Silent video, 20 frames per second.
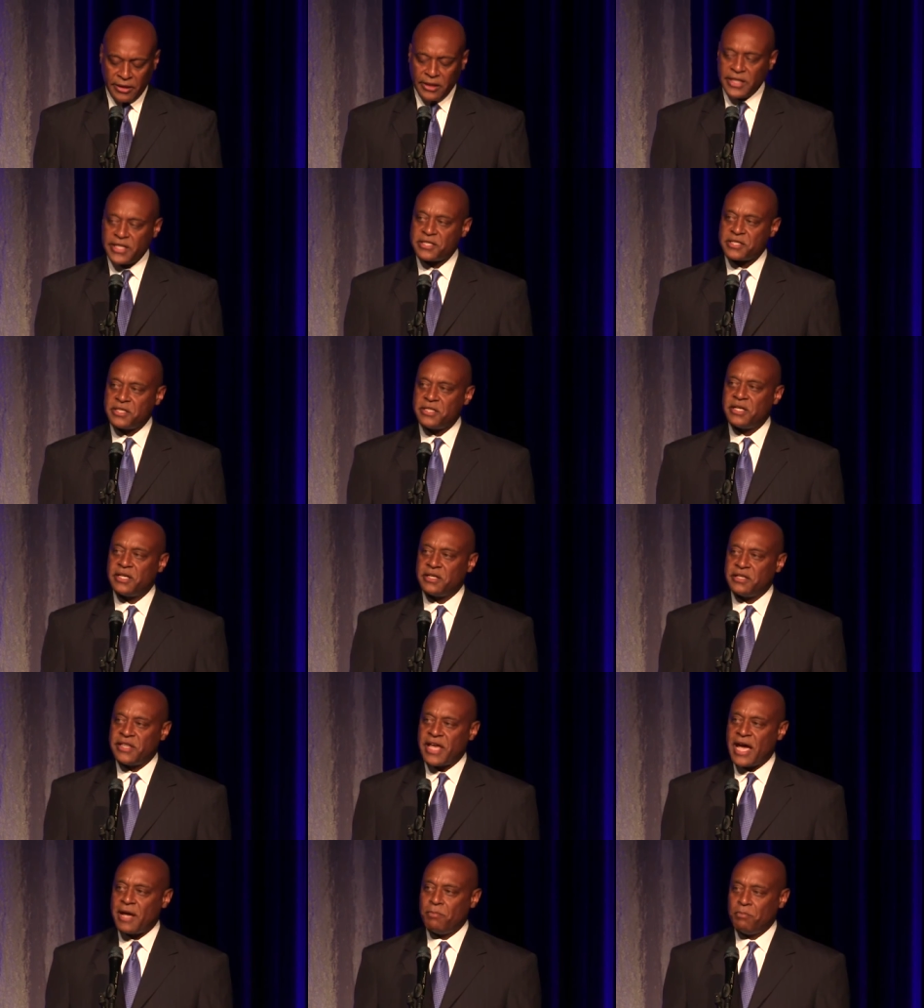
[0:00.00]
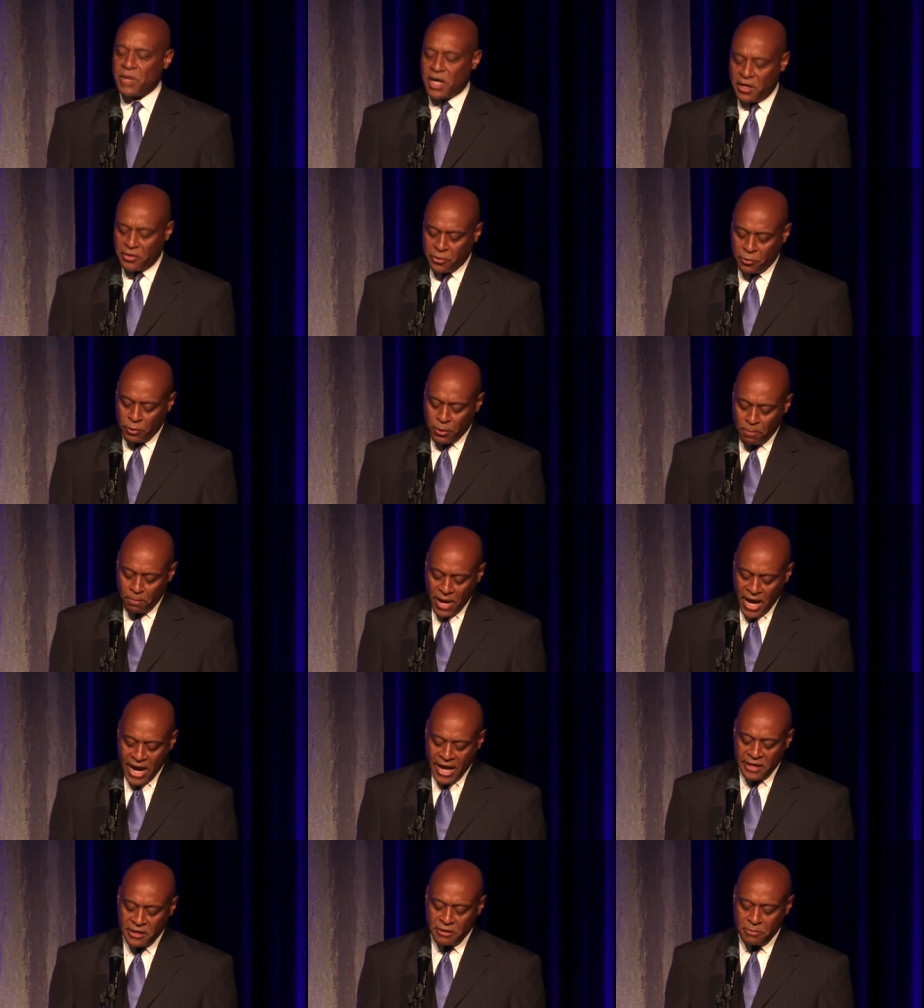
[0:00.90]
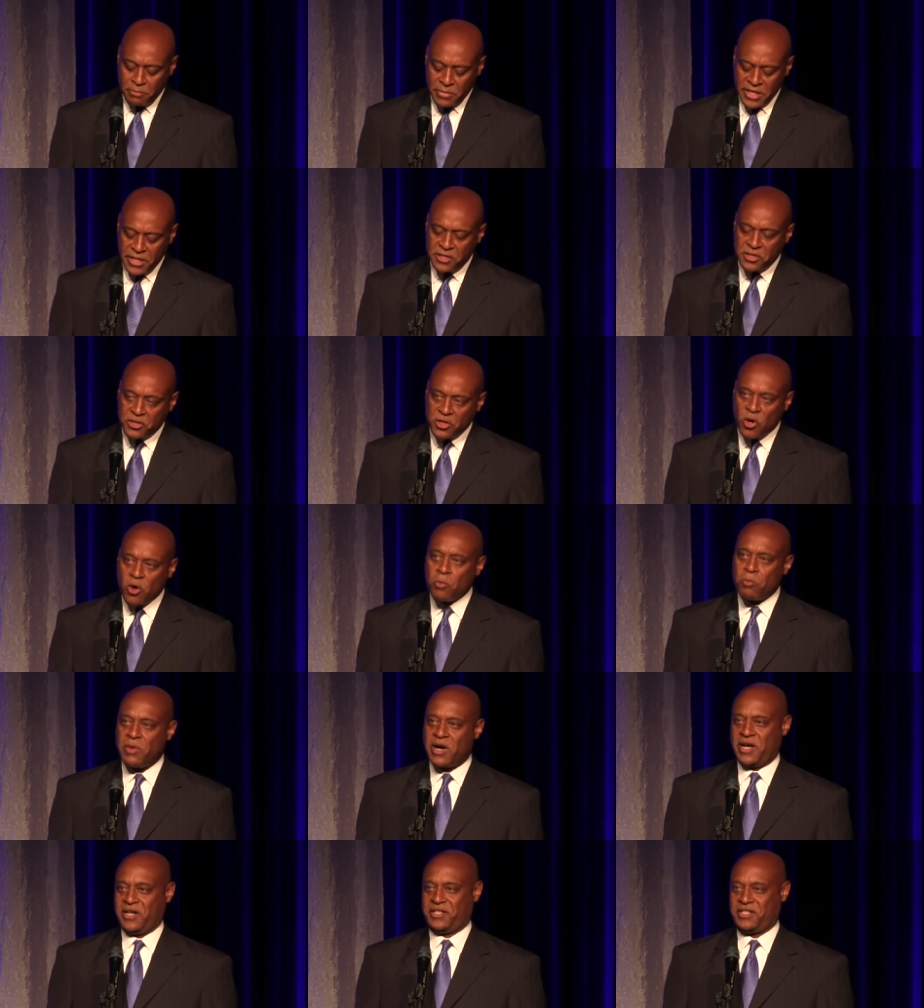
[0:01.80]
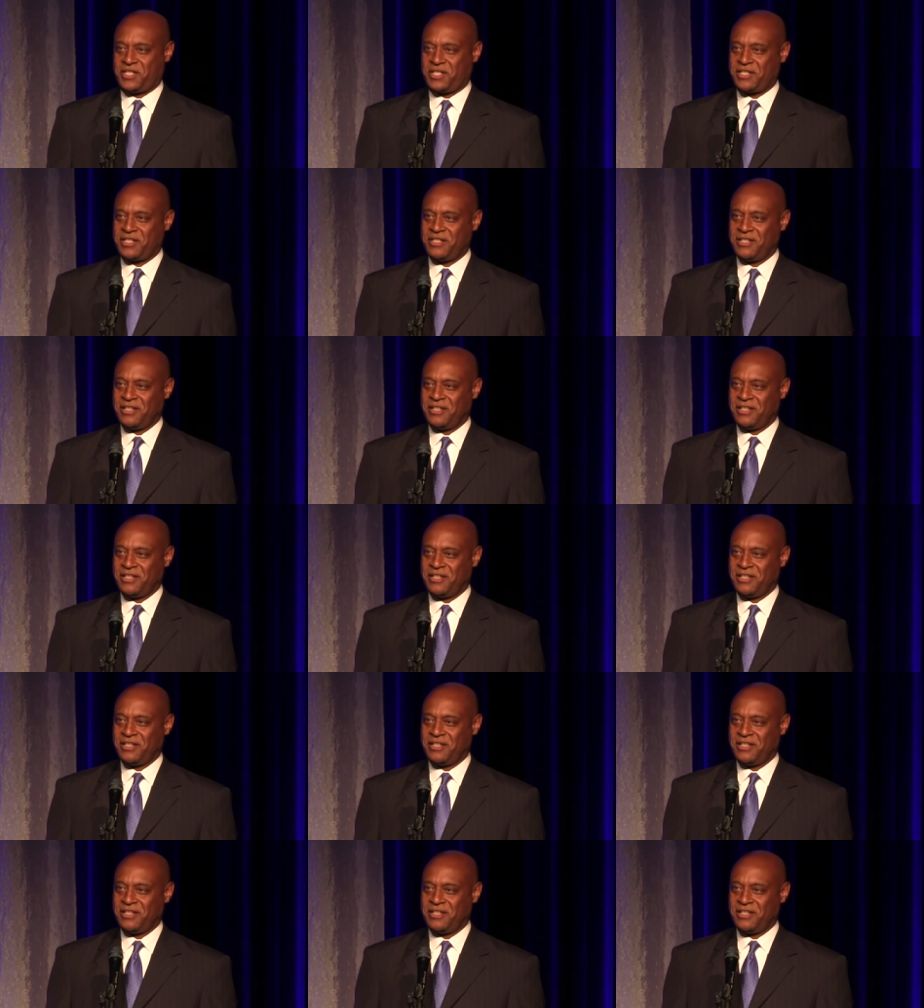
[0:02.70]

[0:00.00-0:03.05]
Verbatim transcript: Listening to that mother reminded me so much